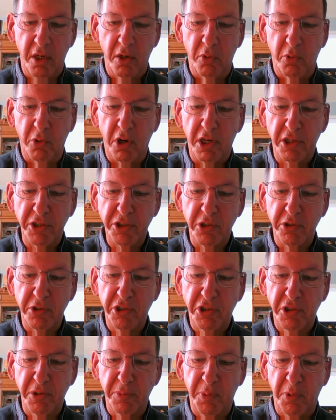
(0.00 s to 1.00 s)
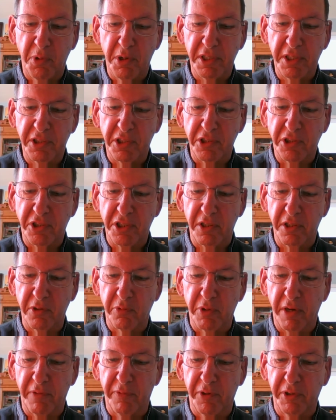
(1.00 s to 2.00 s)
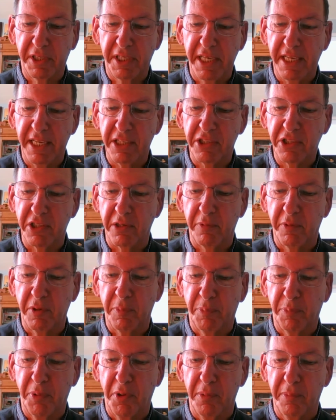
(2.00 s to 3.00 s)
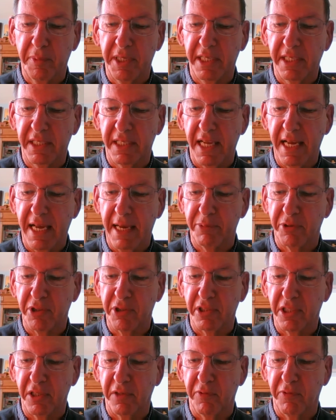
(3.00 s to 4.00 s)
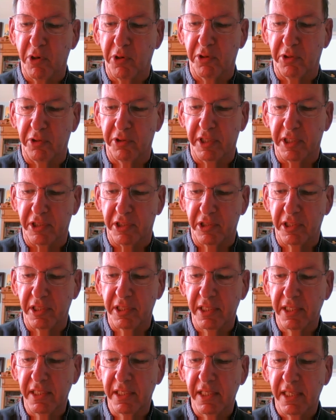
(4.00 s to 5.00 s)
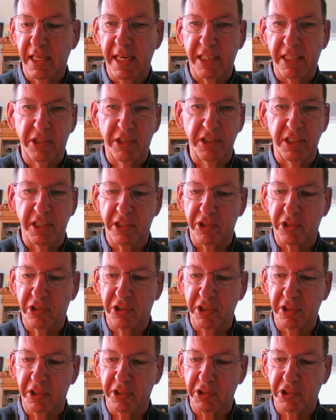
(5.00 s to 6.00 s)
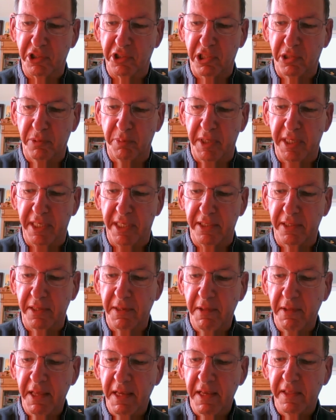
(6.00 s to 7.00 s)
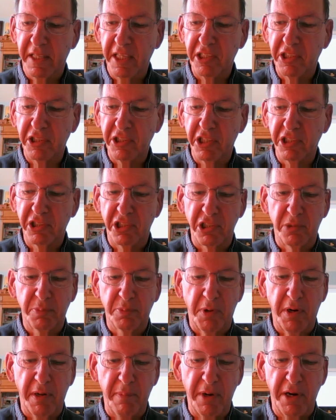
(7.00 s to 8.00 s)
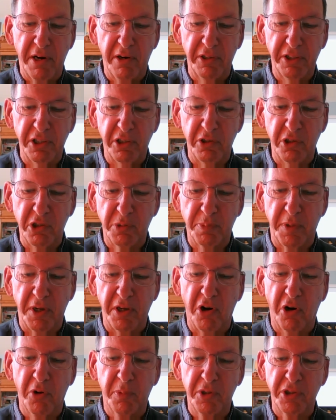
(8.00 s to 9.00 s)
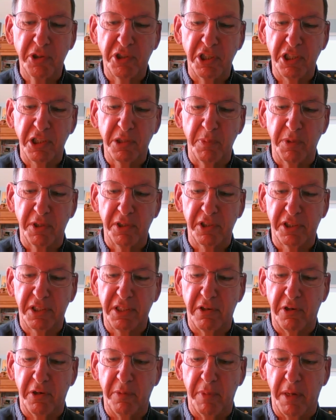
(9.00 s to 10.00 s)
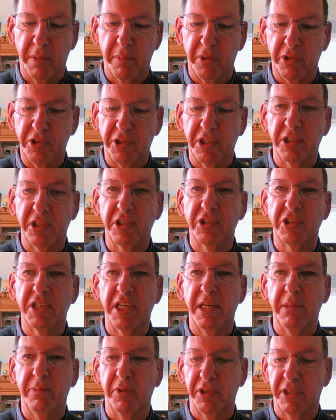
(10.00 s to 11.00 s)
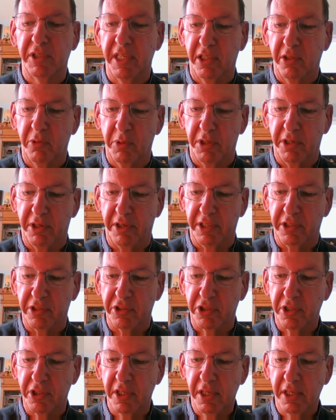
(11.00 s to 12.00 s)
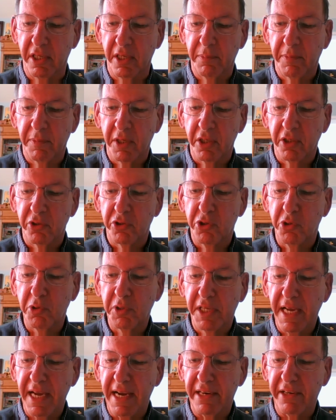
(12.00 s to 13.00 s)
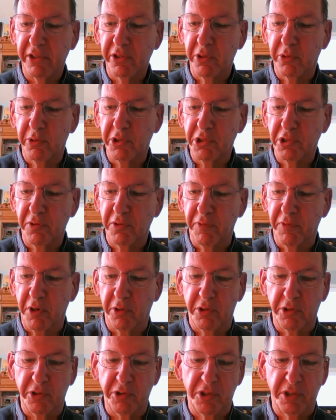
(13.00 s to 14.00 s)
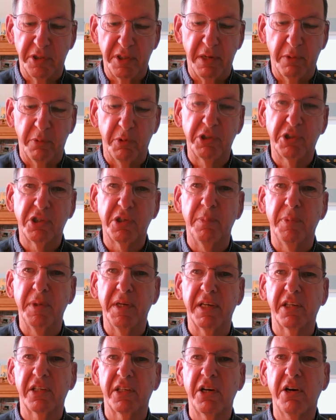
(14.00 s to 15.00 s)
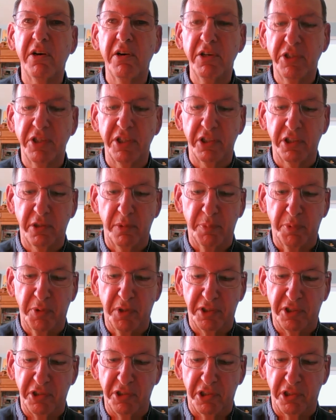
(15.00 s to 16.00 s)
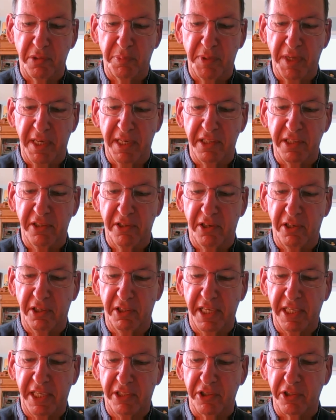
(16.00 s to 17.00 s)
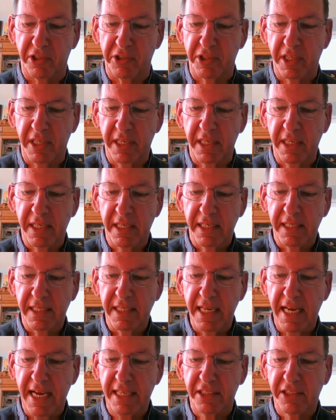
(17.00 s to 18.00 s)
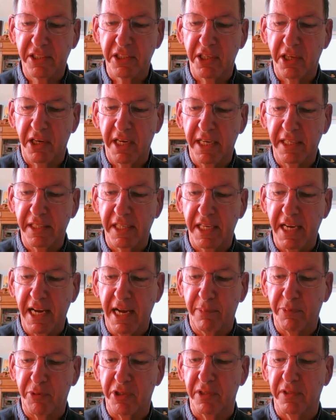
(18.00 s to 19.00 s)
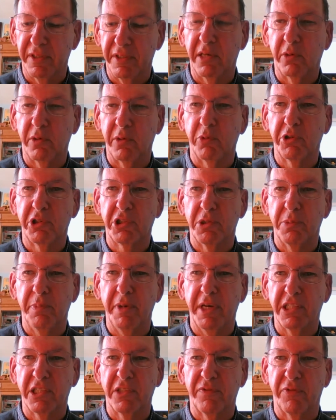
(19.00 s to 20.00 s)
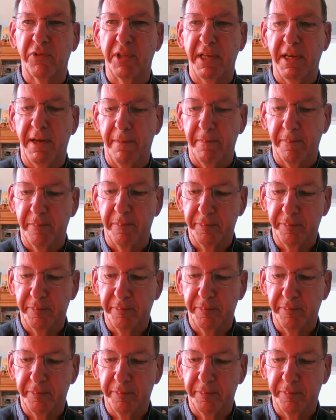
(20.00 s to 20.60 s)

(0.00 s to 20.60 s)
We're also disappointed to see the revocation of the permanent absentee voter list, actually, as Jill has explained. This list is primarily used by overseas military members and disabled Delawareans, two categories of voters that we should be encouraging to participate in our elections, not denying the option that works best for them.